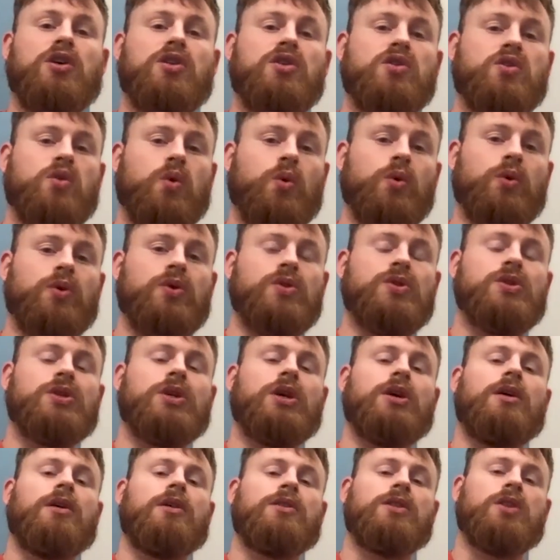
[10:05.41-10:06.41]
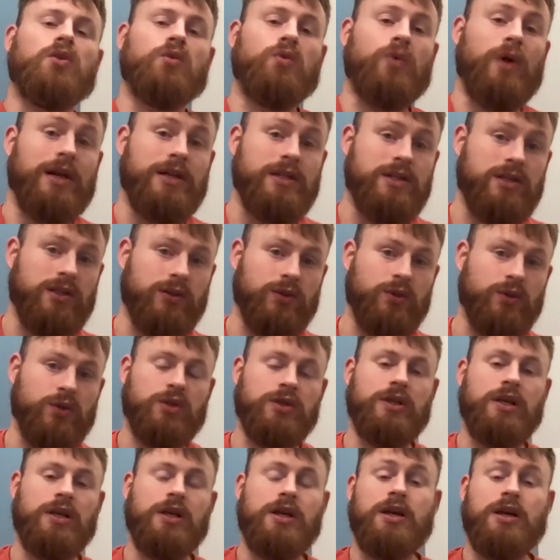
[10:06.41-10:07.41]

towards the right solution.